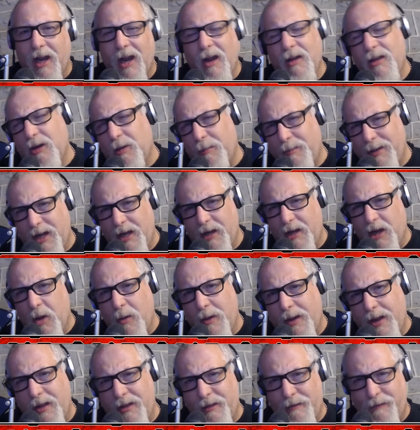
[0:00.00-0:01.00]
It'll be going
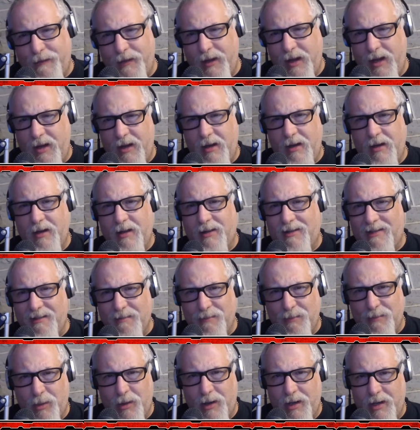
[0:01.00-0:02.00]
in the feed at some
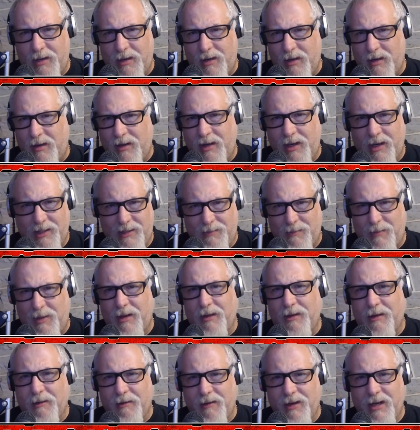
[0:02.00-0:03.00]
point in the next month,
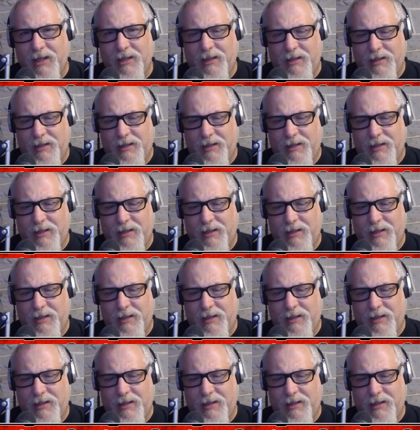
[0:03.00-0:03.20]
correct?